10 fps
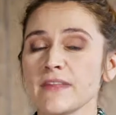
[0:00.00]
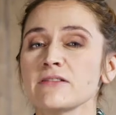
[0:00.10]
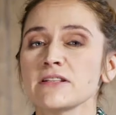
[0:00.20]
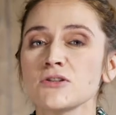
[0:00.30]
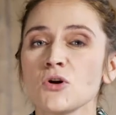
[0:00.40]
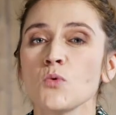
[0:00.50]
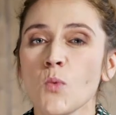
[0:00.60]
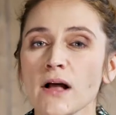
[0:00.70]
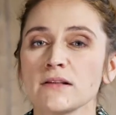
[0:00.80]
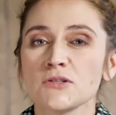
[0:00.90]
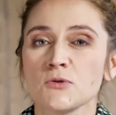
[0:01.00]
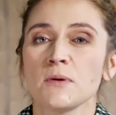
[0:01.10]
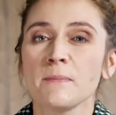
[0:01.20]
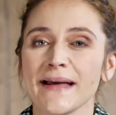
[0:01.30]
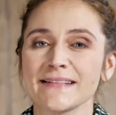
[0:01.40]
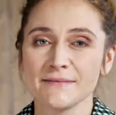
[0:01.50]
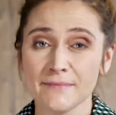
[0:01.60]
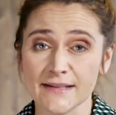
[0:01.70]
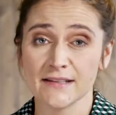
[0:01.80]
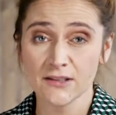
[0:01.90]
There is no one super best
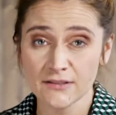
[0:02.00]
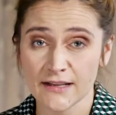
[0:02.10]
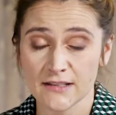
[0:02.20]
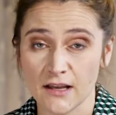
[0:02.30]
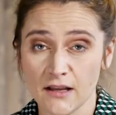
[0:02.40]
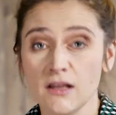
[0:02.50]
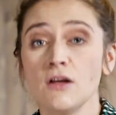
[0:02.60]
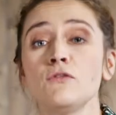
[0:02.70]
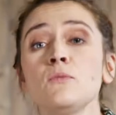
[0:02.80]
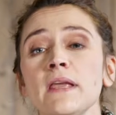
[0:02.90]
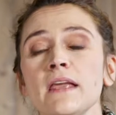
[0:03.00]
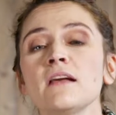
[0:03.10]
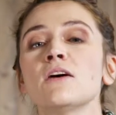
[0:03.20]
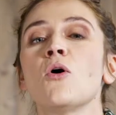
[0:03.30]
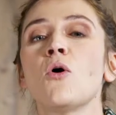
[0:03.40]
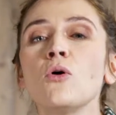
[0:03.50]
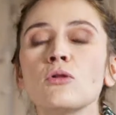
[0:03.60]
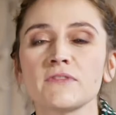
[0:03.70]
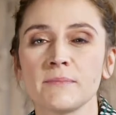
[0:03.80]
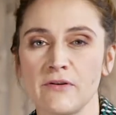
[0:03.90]
amazing connector. For me, all
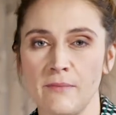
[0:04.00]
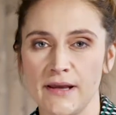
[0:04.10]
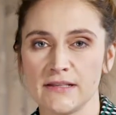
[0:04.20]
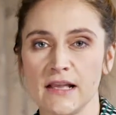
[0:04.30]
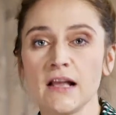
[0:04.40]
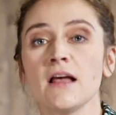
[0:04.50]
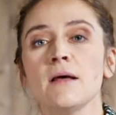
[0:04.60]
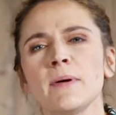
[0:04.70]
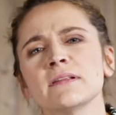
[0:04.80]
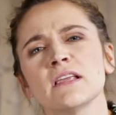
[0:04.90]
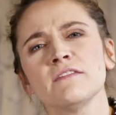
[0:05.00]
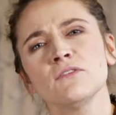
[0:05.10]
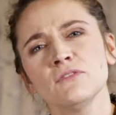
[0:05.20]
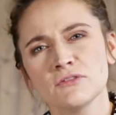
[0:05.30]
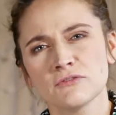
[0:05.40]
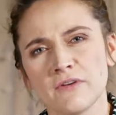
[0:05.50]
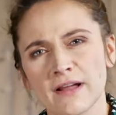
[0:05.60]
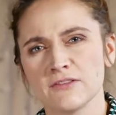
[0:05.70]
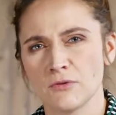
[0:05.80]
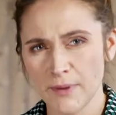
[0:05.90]
of them are amazing, but if you need to
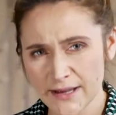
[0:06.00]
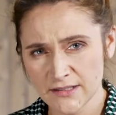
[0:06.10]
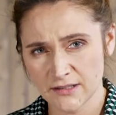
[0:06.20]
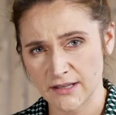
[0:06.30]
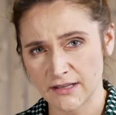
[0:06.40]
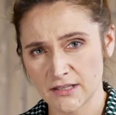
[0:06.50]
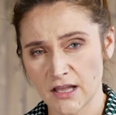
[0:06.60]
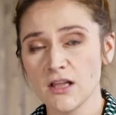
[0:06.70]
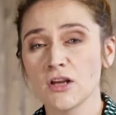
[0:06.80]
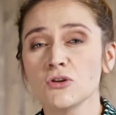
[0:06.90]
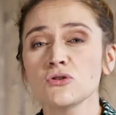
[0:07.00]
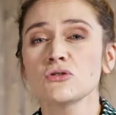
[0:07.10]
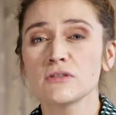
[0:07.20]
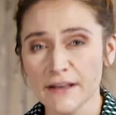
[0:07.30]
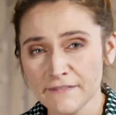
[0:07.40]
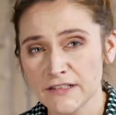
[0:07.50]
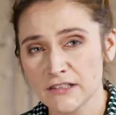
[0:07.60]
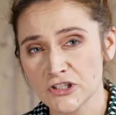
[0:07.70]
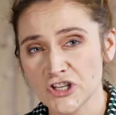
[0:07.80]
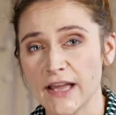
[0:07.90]
find your best connector, you should
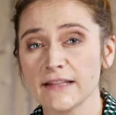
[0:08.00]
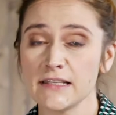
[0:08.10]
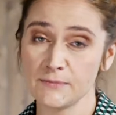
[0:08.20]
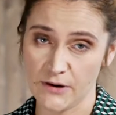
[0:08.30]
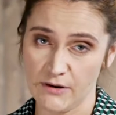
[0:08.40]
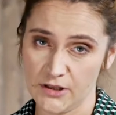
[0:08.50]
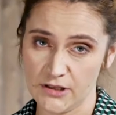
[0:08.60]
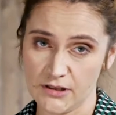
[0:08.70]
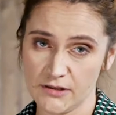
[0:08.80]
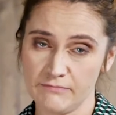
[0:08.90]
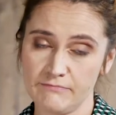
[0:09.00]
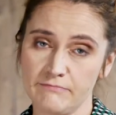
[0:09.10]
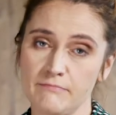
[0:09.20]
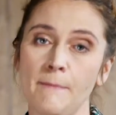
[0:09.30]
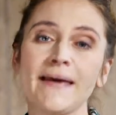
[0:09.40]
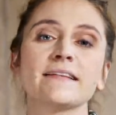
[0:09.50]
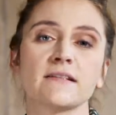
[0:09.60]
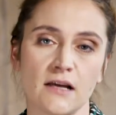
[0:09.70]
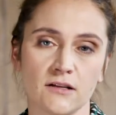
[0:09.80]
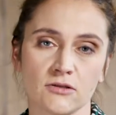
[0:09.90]
definitely check these parameters. Mating
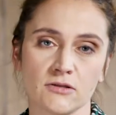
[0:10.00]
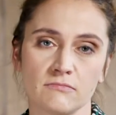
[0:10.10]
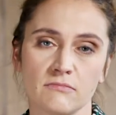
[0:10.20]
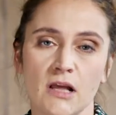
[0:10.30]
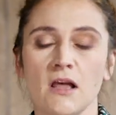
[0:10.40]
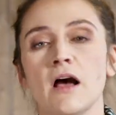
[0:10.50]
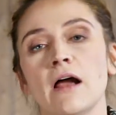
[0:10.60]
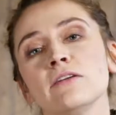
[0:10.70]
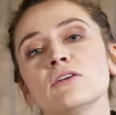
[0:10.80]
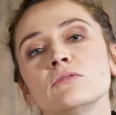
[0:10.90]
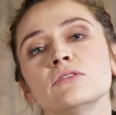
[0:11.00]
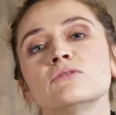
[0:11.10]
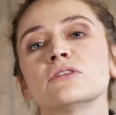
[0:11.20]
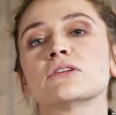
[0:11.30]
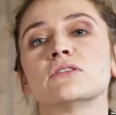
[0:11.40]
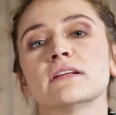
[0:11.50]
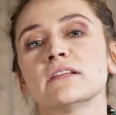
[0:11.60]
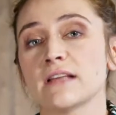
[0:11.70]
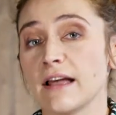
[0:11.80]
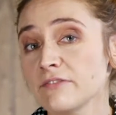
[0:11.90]
cycles. Are you going to disconnect
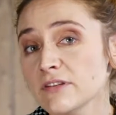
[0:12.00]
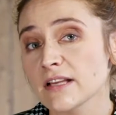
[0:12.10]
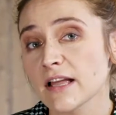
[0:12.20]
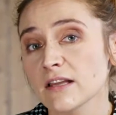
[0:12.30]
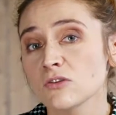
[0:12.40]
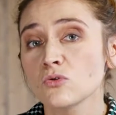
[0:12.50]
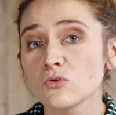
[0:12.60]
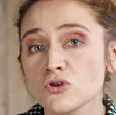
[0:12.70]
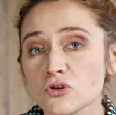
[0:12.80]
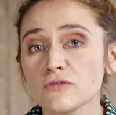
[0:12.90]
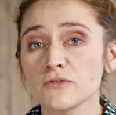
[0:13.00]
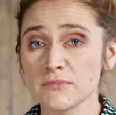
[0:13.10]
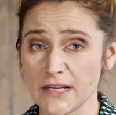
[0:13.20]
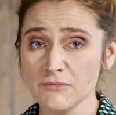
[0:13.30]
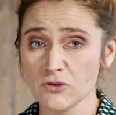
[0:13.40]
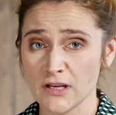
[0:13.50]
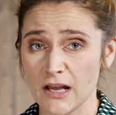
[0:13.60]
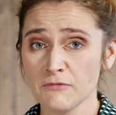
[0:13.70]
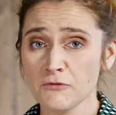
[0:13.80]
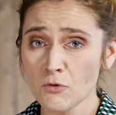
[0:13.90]
it every day or just from time to
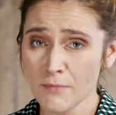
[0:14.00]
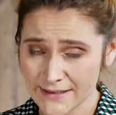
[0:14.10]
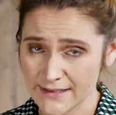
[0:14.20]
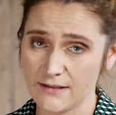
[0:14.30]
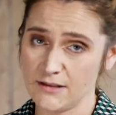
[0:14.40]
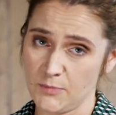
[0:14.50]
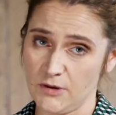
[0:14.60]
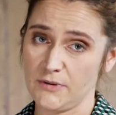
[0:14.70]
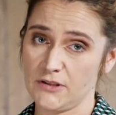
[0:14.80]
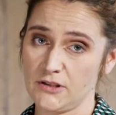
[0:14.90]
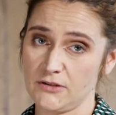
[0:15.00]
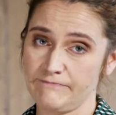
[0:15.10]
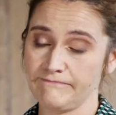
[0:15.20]
time for maintenance purposes?